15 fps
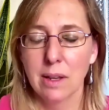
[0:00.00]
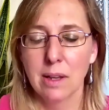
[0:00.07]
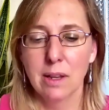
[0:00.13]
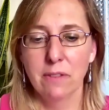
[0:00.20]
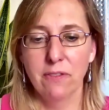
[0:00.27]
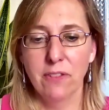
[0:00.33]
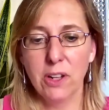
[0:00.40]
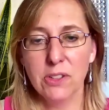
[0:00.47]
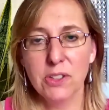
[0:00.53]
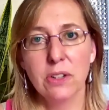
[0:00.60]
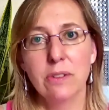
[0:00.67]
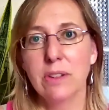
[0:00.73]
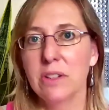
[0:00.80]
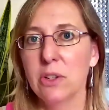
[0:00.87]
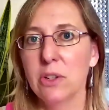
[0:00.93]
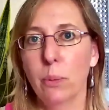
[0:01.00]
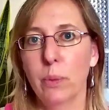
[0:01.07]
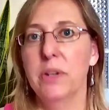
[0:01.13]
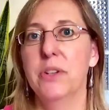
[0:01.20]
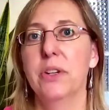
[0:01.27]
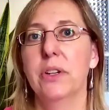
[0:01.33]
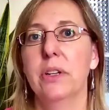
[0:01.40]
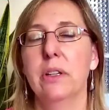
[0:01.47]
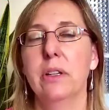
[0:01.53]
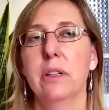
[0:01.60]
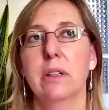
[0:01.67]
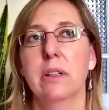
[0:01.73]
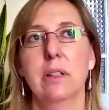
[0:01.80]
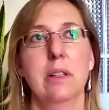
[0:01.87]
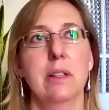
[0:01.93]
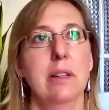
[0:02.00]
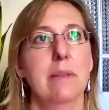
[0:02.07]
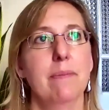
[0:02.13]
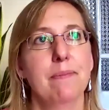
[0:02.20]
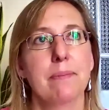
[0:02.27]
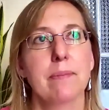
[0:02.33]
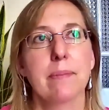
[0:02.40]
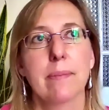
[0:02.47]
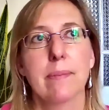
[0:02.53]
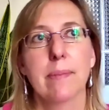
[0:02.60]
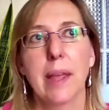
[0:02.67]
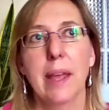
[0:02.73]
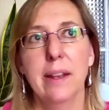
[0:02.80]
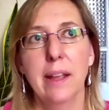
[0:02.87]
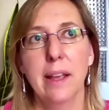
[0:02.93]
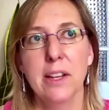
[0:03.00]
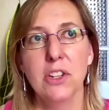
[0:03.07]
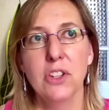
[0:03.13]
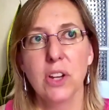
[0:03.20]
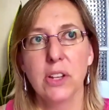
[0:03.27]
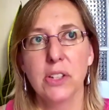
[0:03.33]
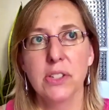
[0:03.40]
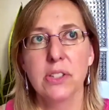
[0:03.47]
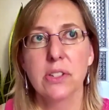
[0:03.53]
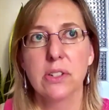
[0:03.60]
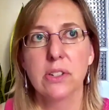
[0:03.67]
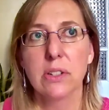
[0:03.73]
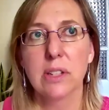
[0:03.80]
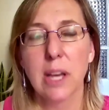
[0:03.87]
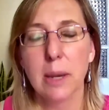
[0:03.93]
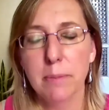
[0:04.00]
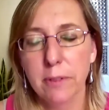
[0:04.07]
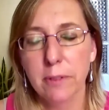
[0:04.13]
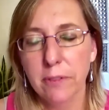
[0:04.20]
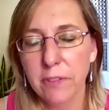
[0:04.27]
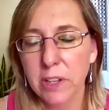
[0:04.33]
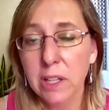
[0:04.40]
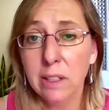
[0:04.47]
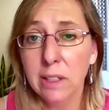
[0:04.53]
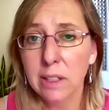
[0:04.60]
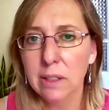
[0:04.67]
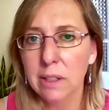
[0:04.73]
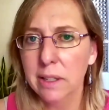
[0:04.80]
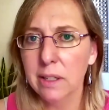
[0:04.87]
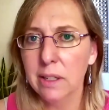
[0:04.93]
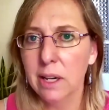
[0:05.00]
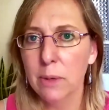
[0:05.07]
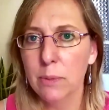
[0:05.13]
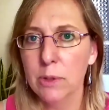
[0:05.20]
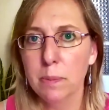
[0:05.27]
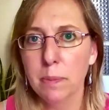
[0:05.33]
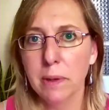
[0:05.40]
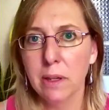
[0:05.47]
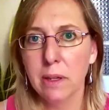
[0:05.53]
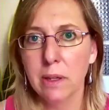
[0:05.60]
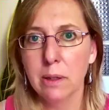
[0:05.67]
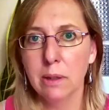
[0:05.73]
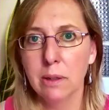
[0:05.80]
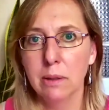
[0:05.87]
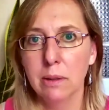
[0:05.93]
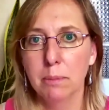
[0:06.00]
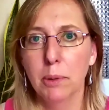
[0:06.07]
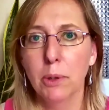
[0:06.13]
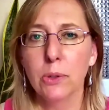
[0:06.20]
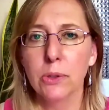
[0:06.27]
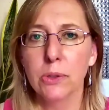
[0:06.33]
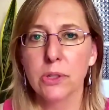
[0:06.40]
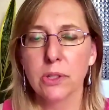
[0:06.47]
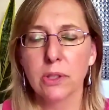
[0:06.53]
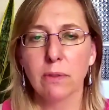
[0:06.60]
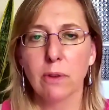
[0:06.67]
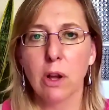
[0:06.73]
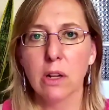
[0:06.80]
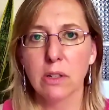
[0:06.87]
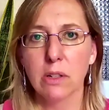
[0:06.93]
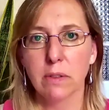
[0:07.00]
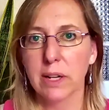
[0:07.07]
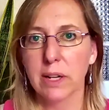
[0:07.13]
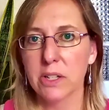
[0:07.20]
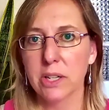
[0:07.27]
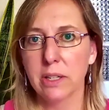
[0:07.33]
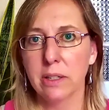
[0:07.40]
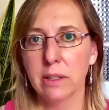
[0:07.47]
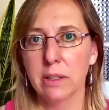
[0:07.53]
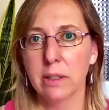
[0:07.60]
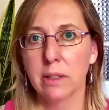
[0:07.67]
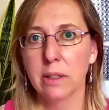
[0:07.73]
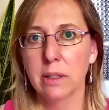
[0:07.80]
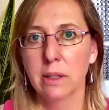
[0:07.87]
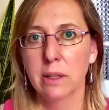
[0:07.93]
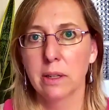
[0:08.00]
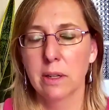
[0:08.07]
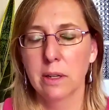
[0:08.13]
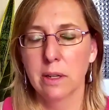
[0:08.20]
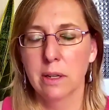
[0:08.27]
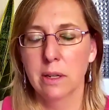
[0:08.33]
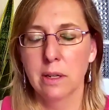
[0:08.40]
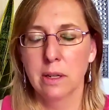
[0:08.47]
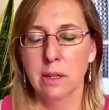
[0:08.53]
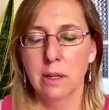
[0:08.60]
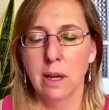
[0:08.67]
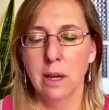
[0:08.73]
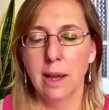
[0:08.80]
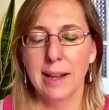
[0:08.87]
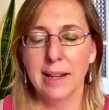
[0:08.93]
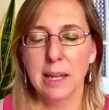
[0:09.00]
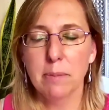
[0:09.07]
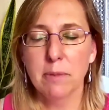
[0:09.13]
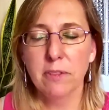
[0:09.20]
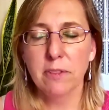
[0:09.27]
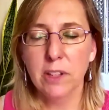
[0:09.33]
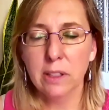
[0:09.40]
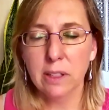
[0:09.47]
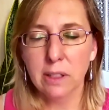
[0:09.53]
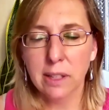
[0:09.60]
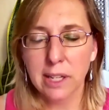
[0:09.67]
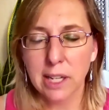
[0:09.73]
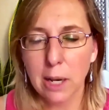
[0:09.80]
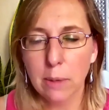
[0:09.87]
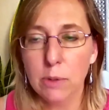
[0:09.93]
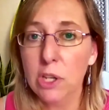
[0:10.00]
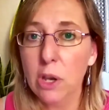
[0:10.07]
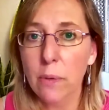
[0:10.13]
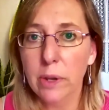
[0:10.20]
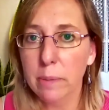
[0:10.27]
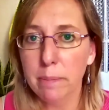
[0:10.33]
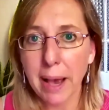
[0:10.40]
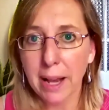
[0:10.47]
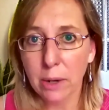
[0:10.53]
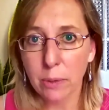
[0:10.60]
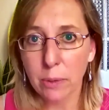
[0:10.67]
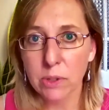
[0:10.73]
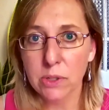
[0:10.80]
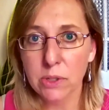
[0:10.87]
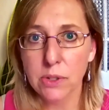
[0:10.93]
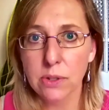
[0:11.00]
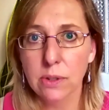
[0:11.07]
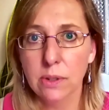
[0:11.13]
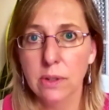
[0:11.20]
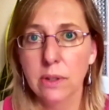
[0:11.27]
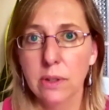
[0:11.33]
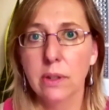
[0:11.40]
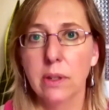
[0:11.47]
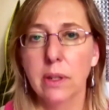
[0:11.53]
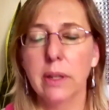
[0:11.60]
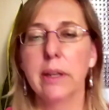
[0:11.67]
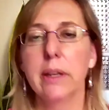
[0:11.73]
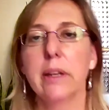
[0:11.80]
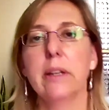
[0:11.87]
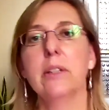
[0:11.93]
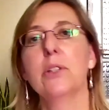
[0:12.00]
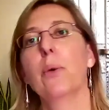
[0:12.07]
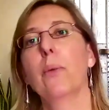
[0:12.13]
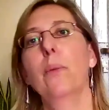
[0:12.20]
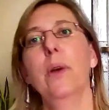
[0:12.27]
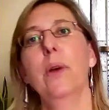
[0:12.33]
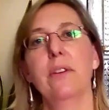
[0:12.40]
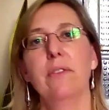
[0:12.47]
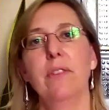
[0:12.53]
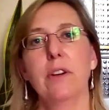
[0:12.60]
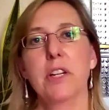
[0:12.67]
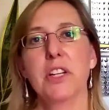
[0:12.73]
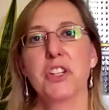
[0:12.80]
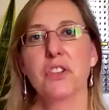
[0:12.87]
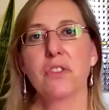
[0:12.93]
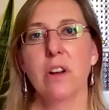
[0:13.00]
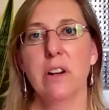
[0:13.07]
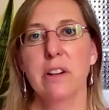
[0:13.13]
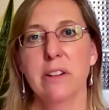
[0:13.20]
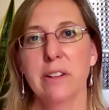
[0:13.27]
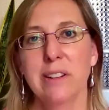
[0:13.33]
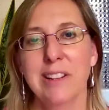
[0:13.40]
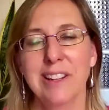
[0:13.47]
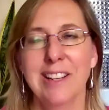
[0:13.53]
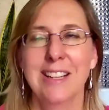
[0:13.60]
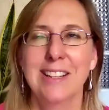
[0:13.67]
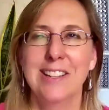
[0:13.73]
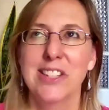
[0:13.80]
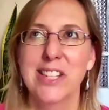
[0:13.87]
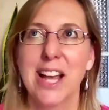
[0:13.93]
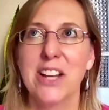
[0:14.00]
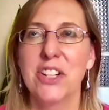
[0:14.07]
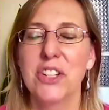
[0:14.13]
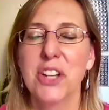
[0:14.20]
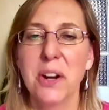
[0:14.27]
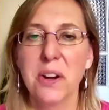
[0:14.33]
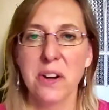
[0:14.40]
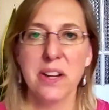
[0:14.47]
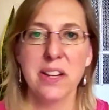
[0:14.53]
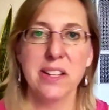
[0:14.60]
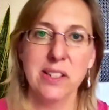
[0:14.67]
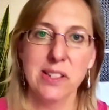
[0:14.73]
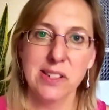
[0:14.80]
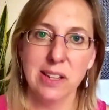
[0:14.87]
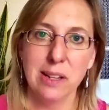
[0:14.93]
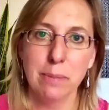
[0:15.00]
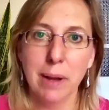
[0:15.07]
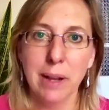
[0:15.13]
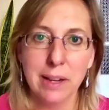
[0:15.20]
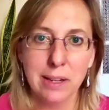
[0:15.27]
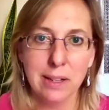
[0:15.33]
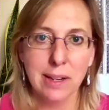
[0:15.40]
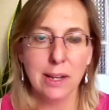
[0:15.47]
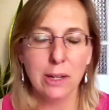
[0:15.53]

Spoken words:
Fall turned into winter, and I just kept feeling like I was being pulled in the wrong direction. I kept feeling like I was going backwards. And with a very strong Sagittarius in my natal